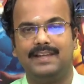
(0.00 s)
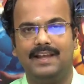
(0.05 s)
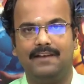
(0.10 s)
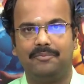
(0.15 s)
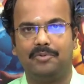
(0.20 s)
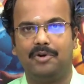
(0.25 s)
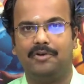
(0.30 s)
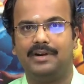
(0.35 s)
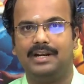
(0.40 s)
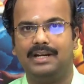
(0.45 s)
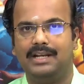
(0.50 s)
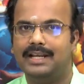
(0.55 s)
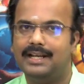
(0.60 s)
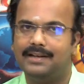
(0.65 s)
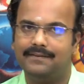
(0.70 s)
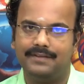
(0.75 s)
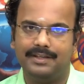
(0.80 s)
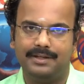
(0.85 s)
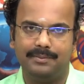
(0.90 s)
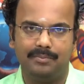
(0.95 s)
We have provided
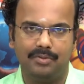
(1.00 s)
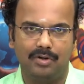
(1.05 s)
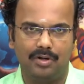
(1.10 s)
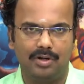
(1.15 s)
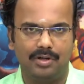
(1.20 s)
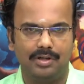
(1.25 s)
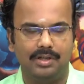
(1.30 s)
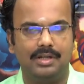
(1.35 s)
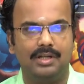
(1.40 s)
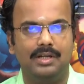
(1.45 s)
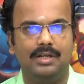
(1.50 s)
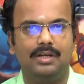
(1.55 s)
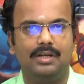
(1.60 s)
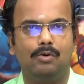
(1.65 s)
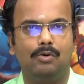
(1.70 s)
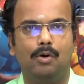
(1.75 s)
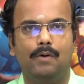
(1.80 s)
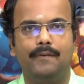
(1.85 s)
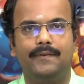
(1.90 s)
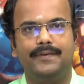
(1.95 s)
like a very broad
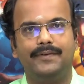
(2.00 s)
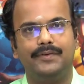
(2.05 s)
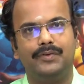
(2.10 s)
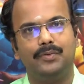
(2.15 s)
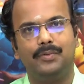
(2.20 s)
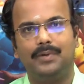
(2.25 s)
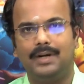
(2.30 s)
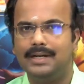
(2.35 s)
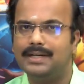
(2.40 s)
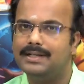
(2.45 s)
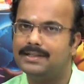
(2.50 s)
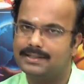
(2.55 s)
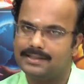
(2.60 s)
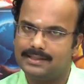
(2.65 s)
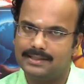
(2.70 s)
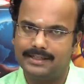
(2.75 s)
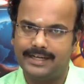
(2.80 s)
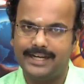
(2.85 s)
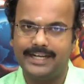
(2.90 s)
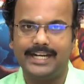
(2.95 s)
overview and
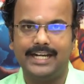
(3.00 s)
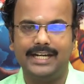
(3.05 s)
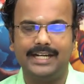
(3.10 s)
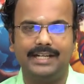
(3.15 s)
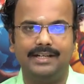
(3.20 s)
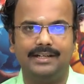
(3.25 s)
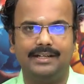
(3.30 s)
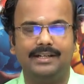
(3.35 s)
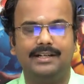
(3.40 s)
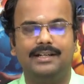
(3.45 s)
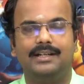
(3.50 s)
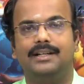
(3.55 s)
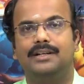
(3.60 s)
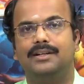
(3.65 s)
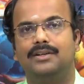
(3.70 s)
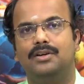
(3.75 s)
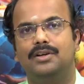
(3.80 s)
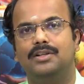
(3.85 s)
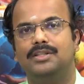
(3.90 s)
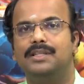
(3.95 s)
detailed
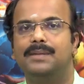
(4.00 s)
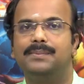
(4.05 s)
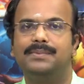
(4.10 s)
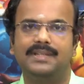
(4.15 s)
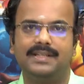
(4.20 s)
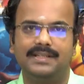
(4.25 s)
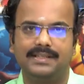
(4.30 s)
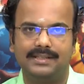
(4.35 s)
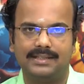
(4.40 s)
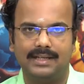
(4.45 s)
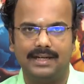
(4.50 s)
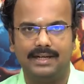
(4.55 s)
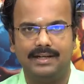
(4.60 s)
uh, concepts in